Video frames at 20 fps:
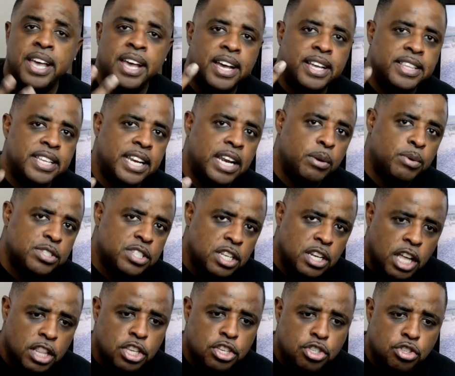And then there was
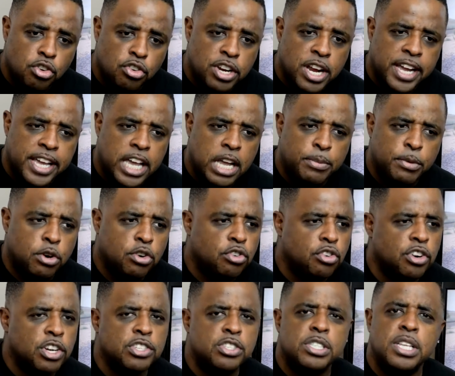another story I came
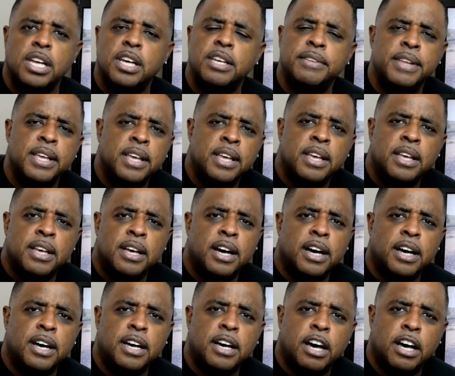across, uh,
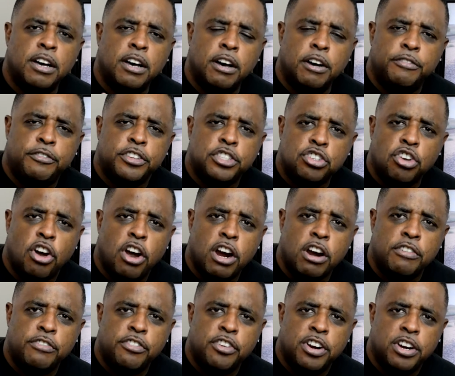uh, a, a
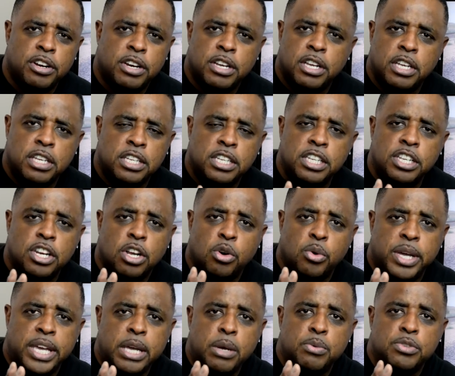photographer, you know,
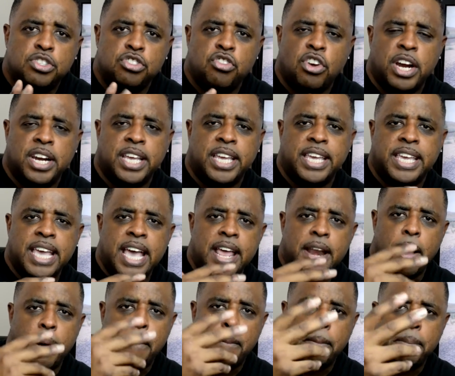he was trying to
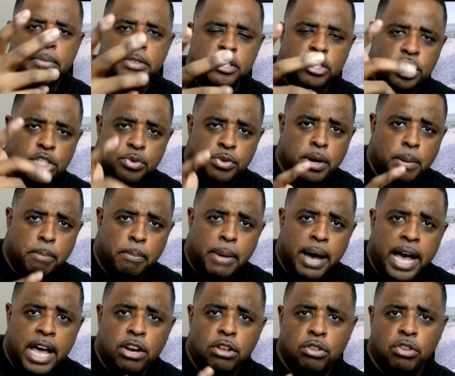get, a, shooting a
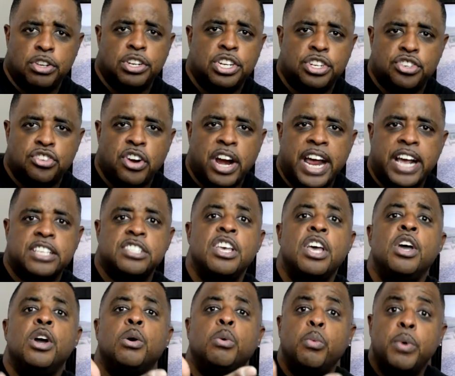model on the tracks
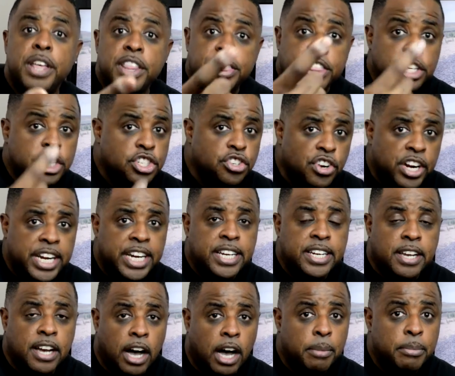with the train
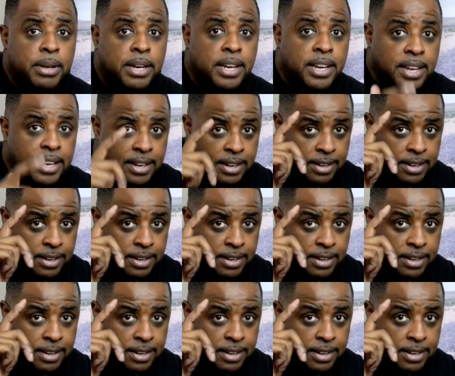coming